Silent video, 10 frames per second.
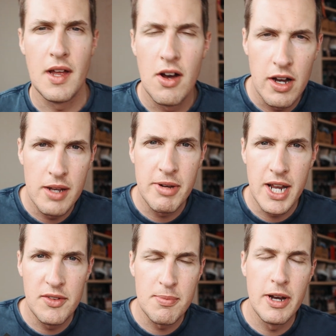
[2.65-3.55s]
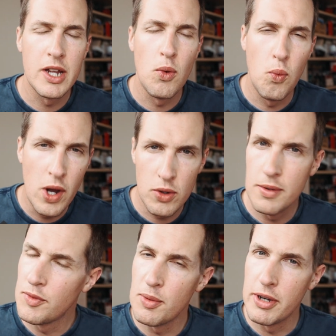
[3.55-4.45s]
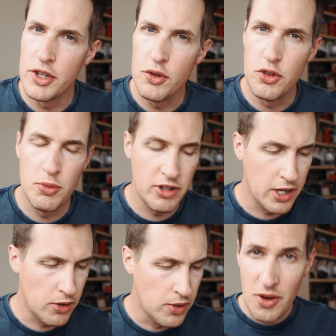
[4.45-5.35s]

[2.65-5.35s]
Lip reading: Hi, my name's Mike. Welcome to my YouTube channel.